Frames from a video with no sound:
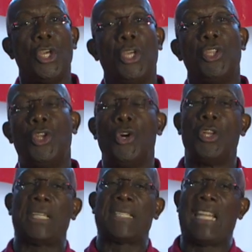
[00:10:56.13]
You know, you
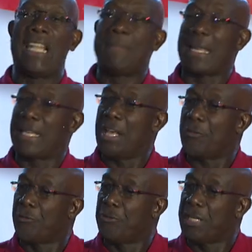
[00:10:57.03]
tell them that
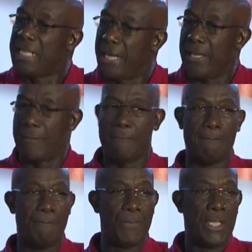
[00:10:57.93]
every day.
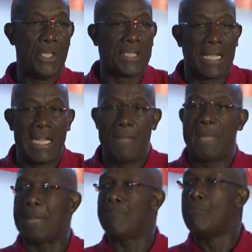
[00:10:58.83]
You tell them that
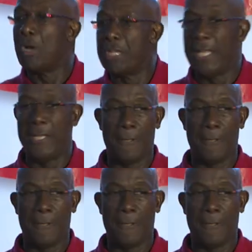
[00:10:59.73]
Monday,